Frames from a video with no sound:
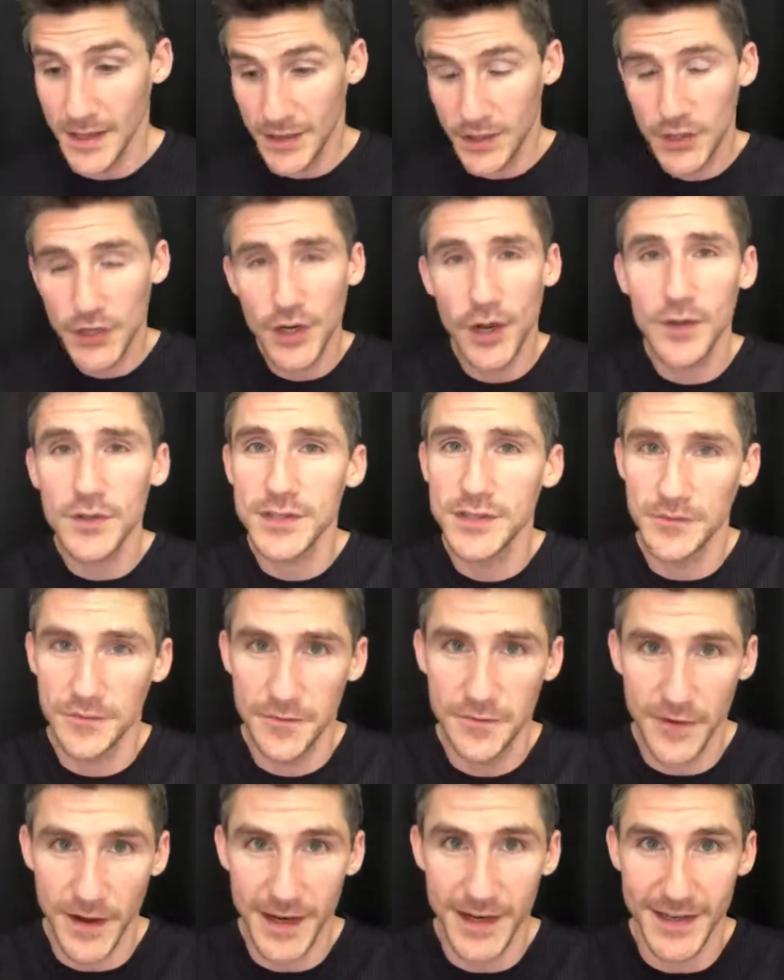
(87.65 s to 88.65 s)
The child's still
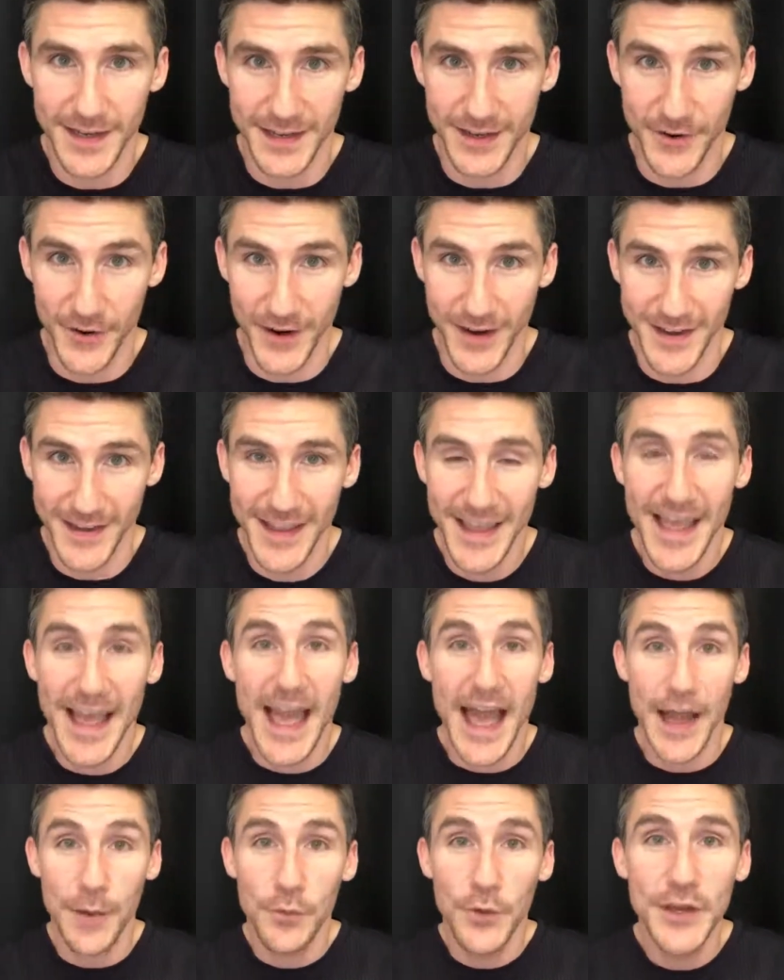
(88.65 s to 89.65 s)
failing, right?
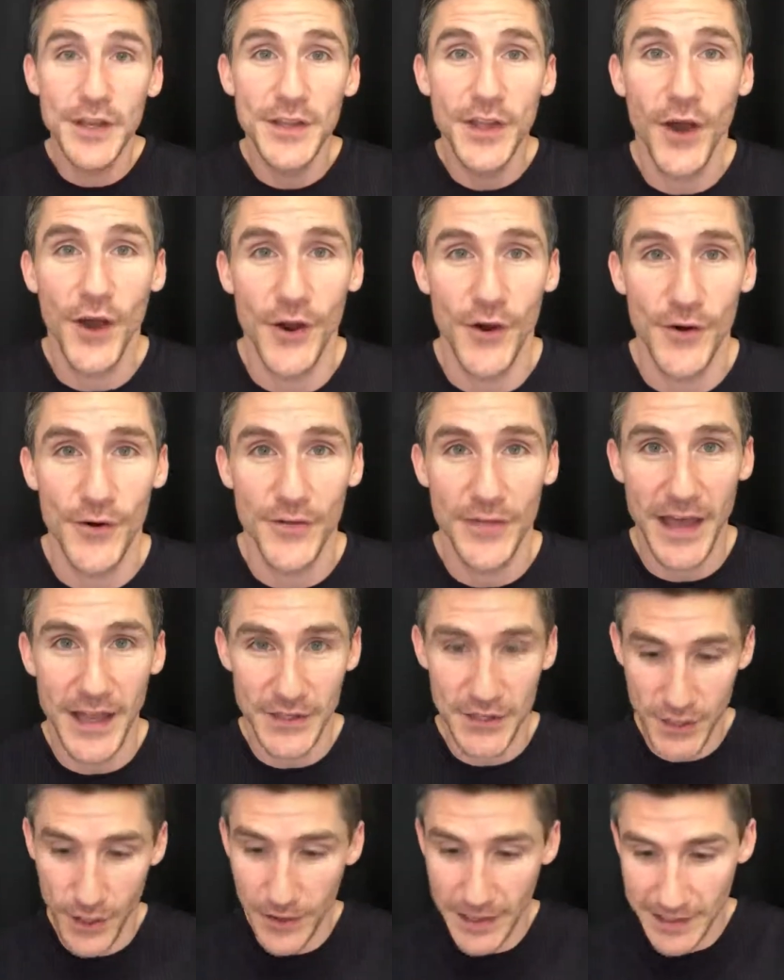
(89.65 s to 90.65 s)
And we know
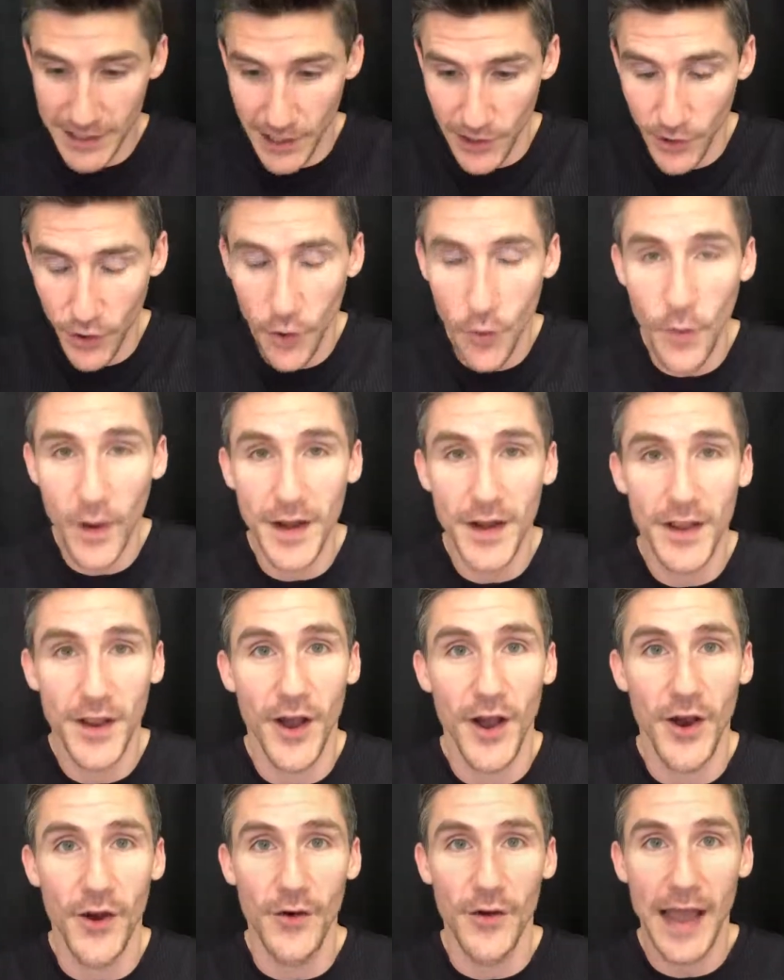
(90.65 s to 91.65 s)
that child has a long way to
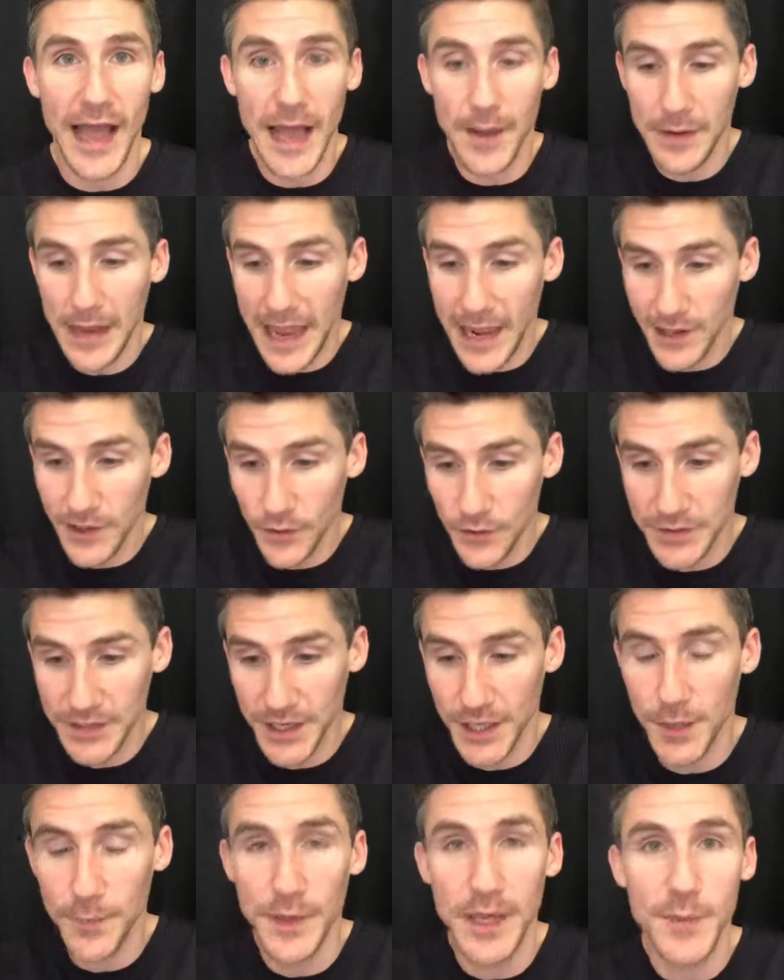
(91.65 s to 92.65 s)
go. How long is
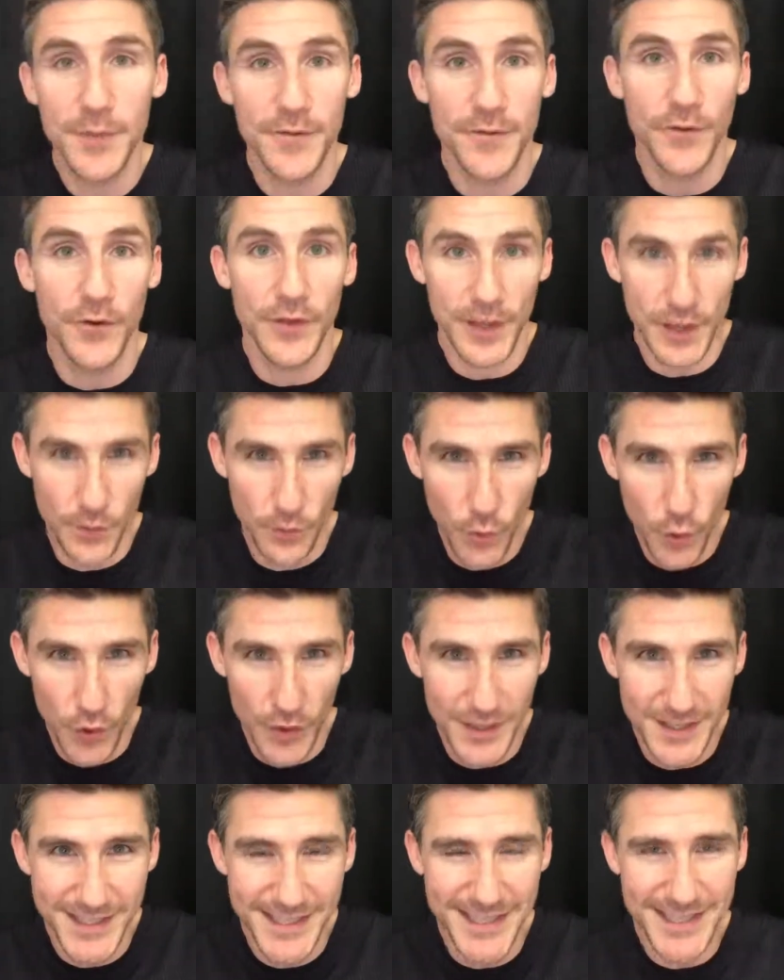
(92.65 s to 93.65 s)
it going to be before they can
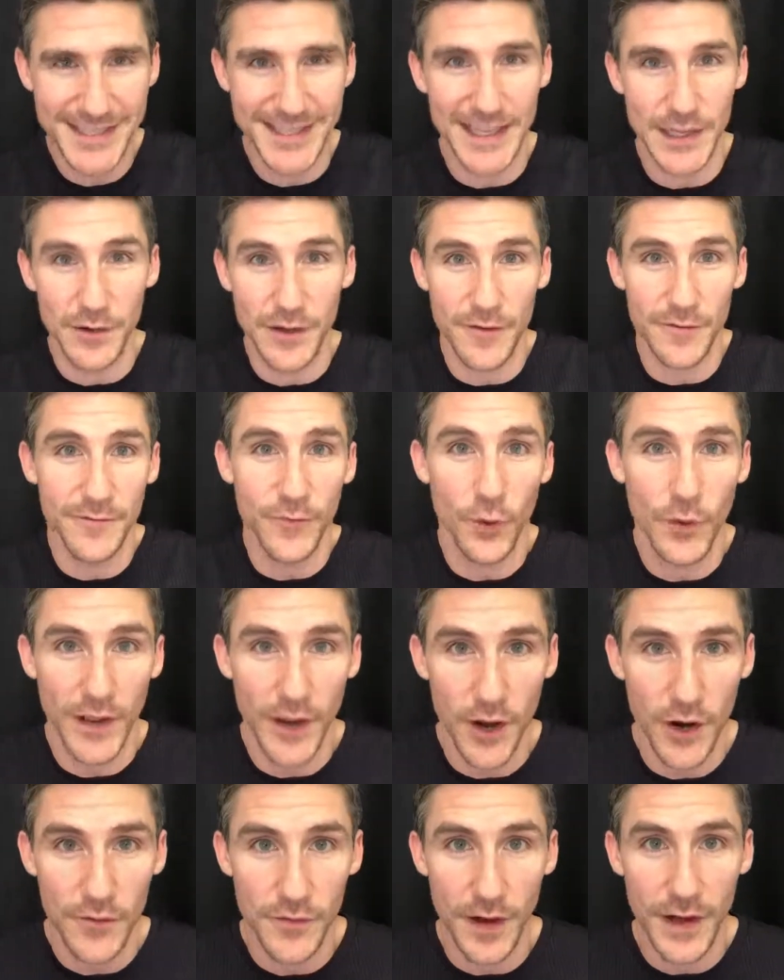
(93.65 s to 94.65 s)
walk consistently without falling
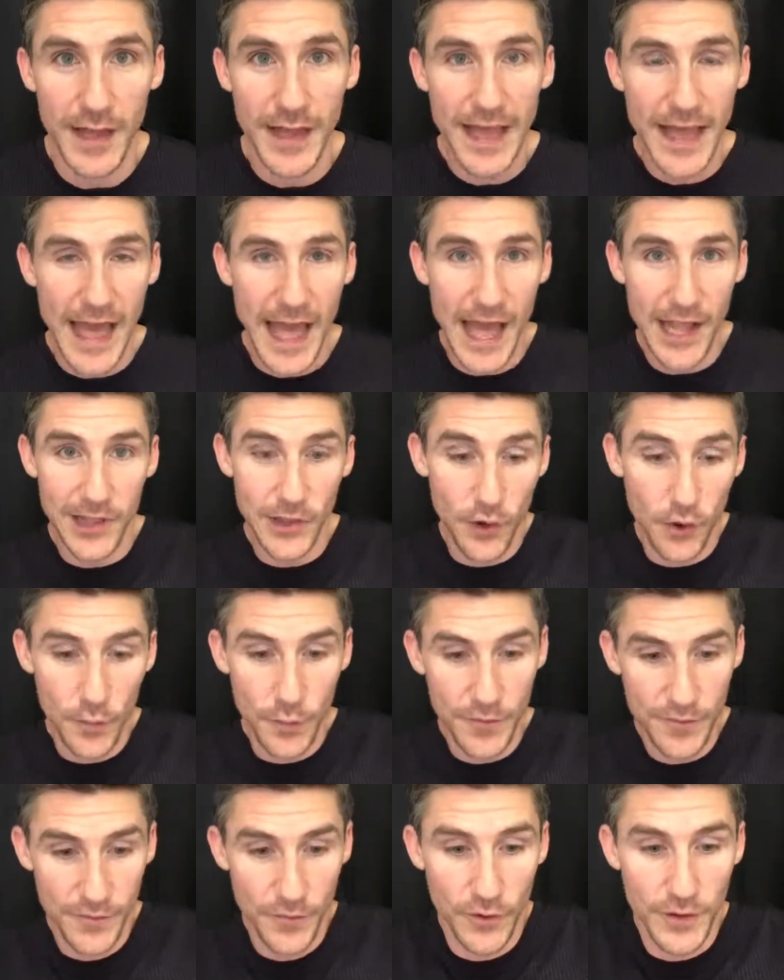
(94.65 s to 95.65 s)
over? How
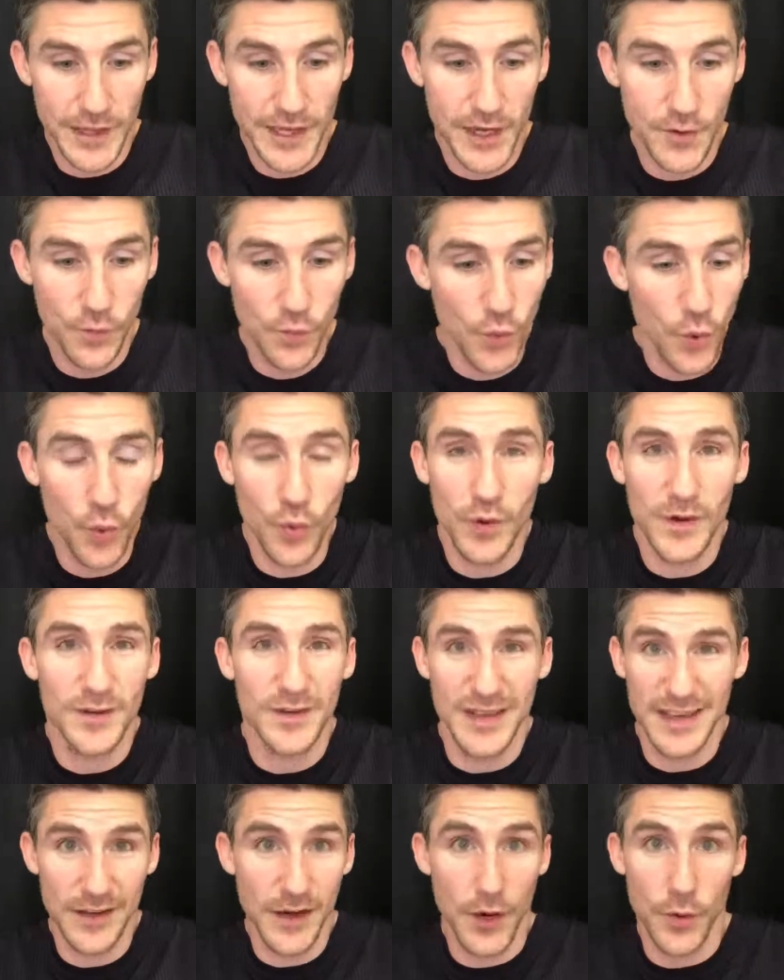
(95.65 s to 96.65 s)
long before they can
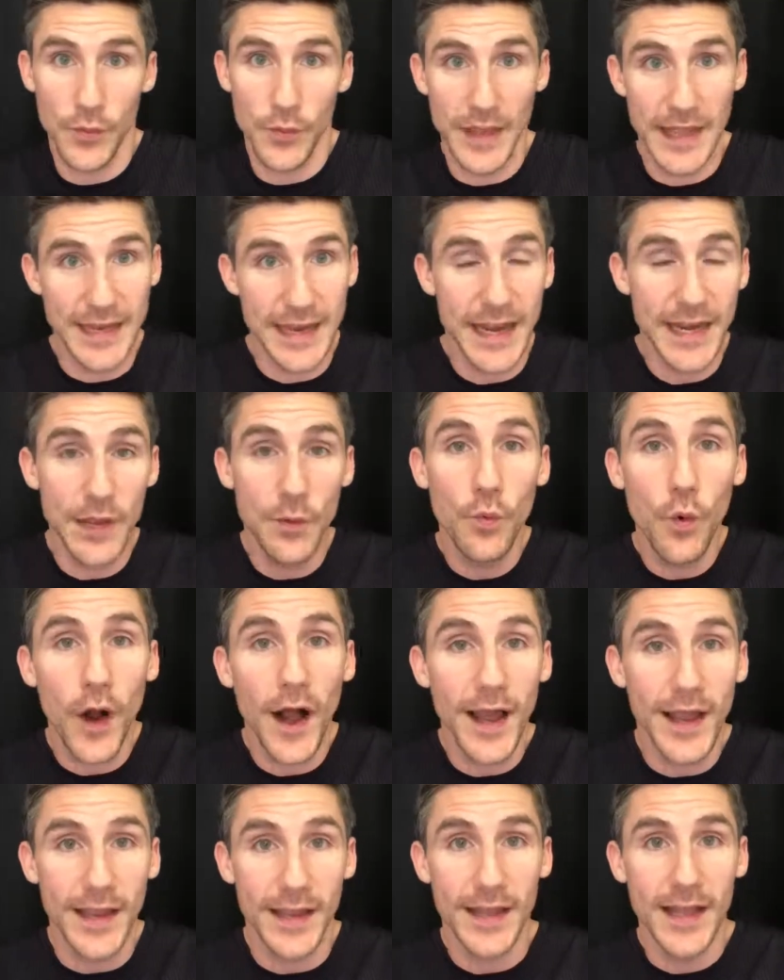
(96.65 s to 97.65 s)
walk, in any
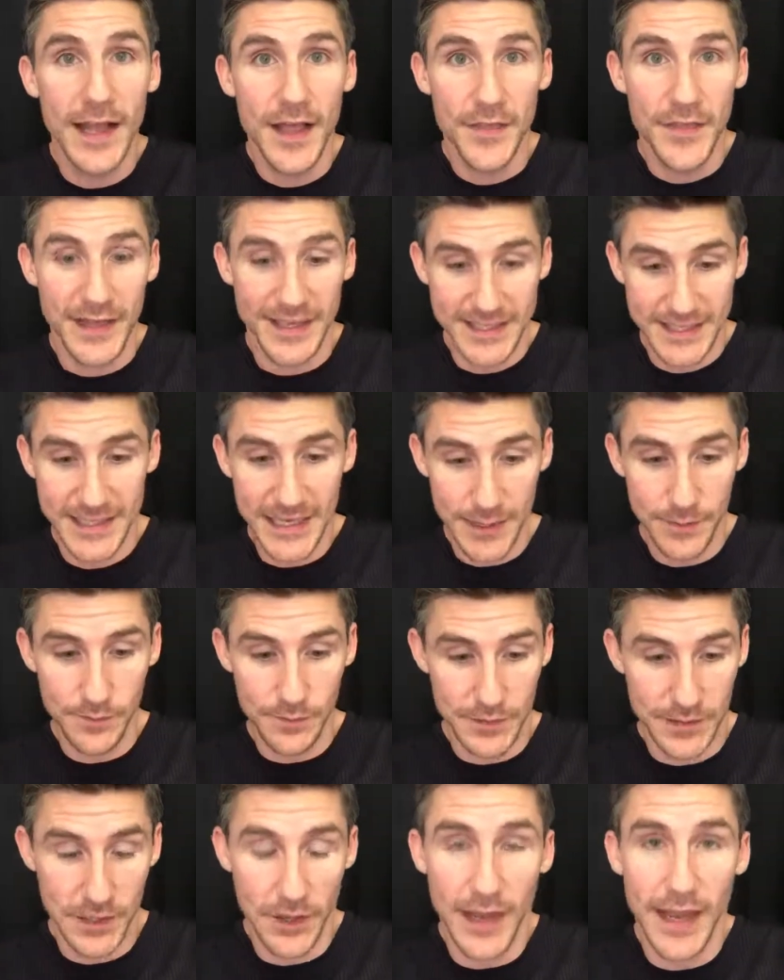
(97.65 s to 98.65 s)
way that
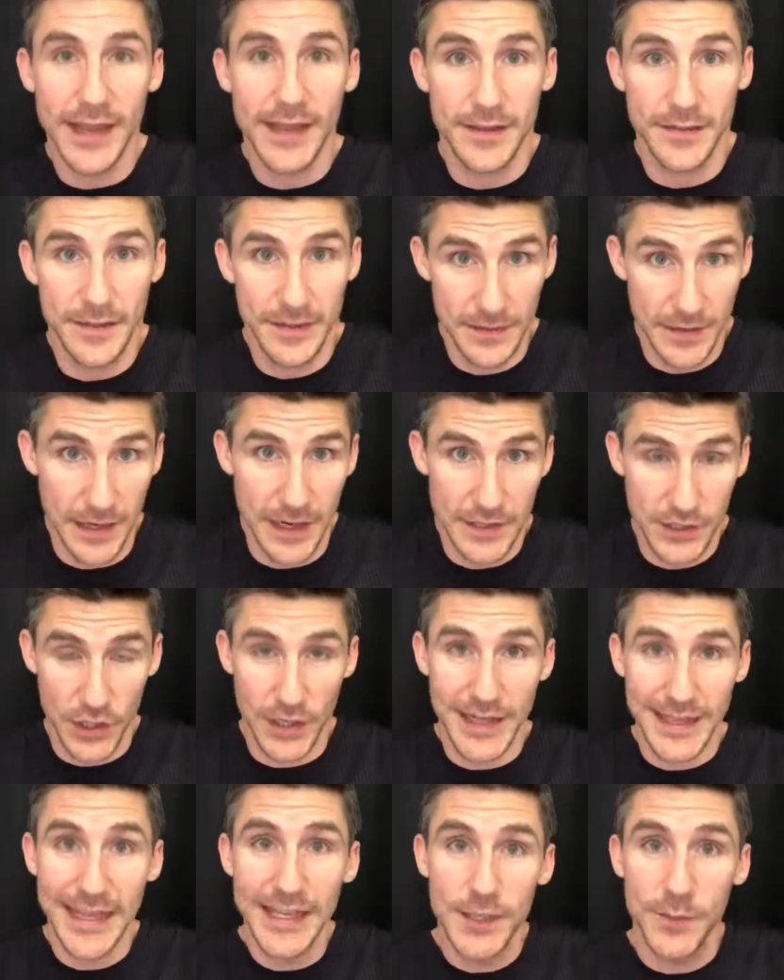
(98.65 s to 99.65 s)
seems like, it's
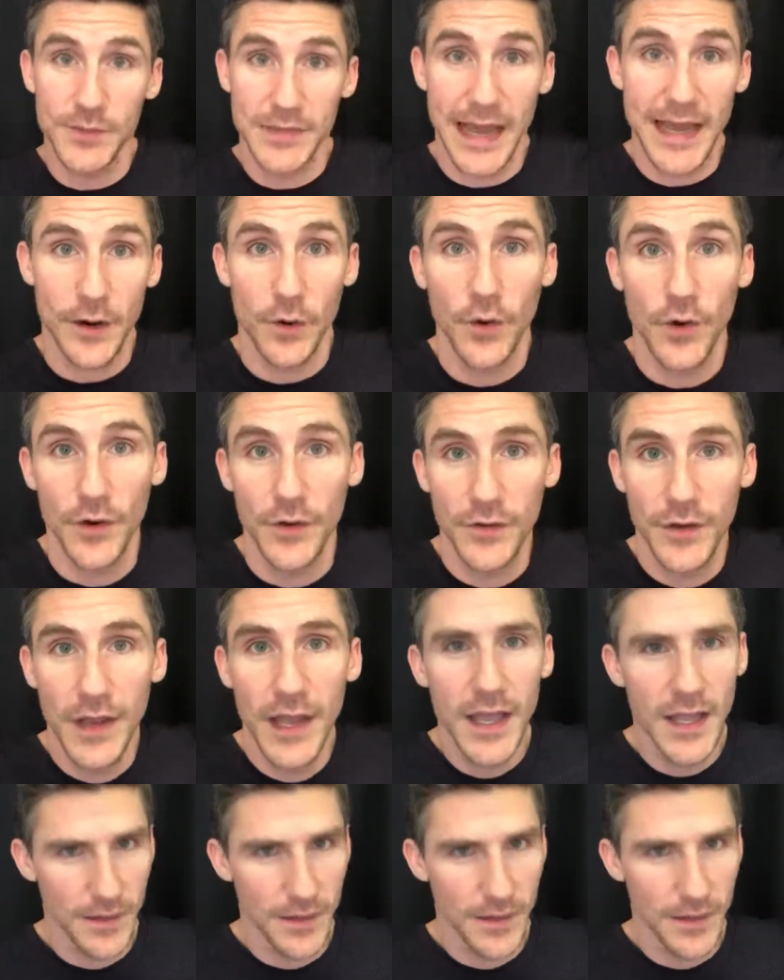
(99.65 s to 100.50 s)
going to lead them to adulthood?